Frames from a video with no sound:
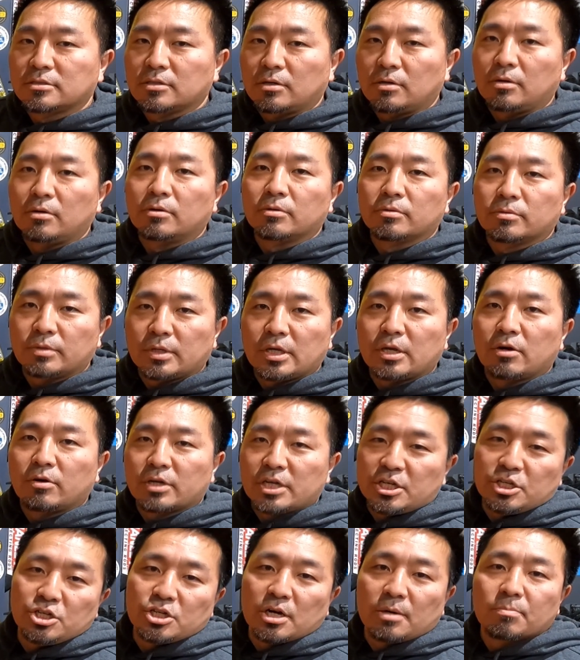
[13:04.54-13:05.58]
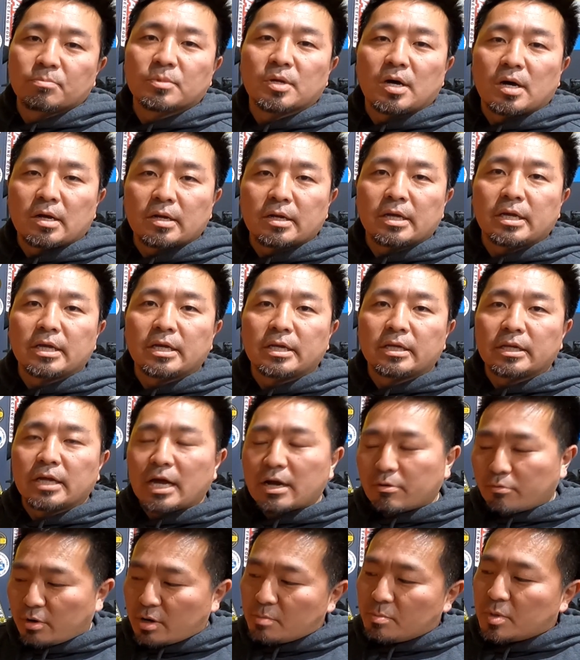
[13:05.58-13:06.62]
So he jumped on it.
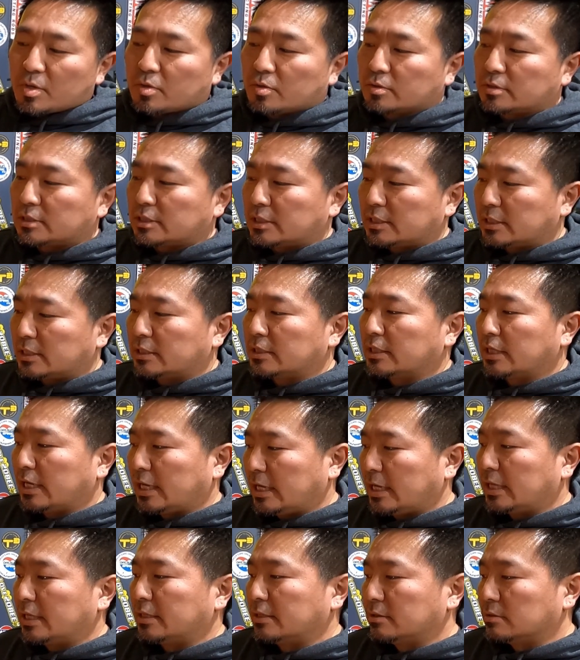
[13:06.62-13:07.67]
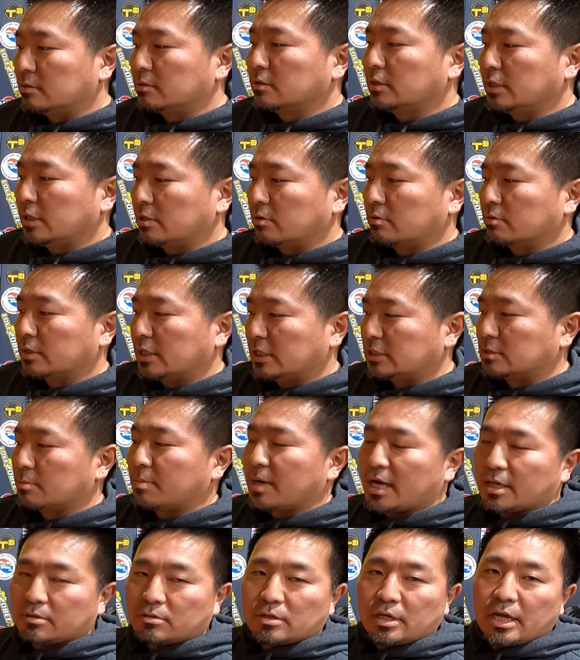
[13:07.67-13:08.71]
I rebuilt it, and it's
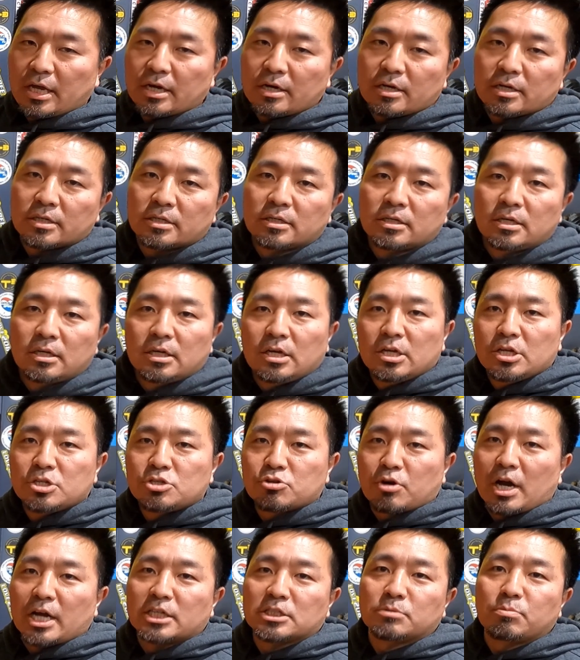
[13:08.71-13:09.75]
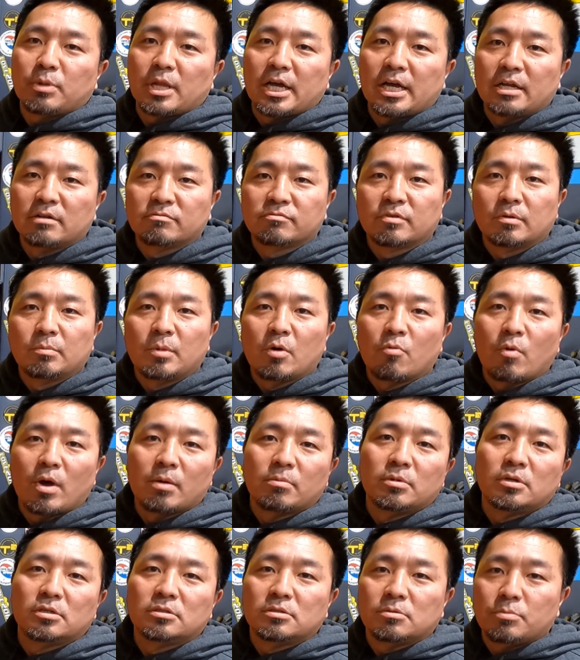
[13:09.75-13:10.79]
about to get a transplant from a
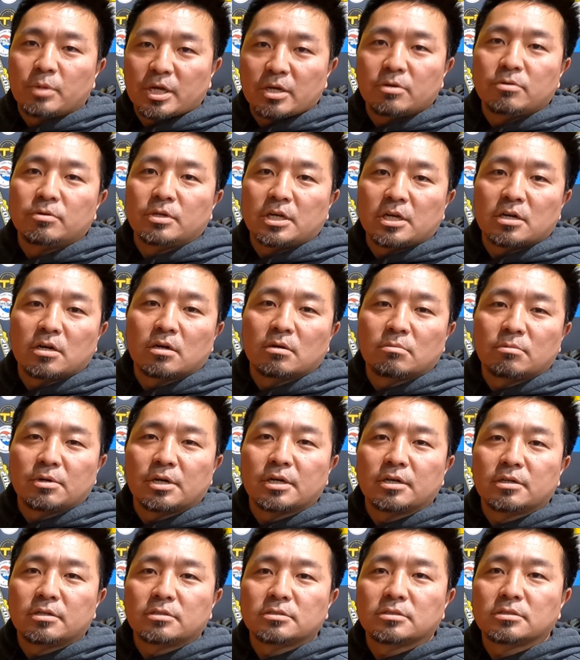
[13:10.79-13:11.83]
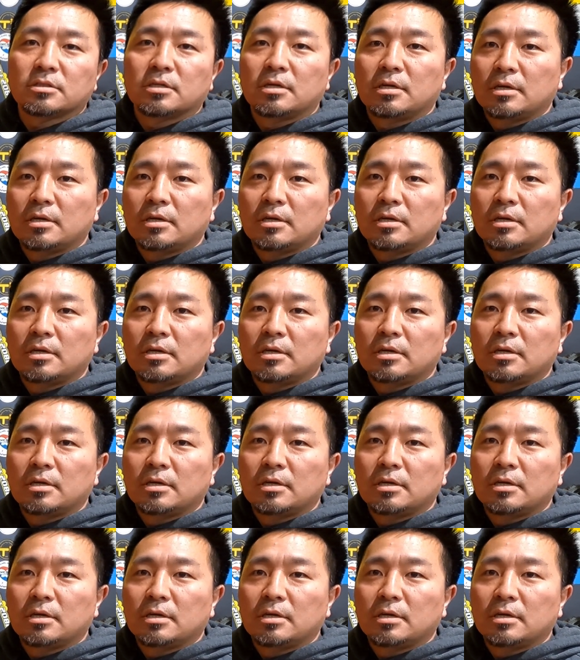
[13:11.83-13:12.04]
Weber to Mikuni carburetors.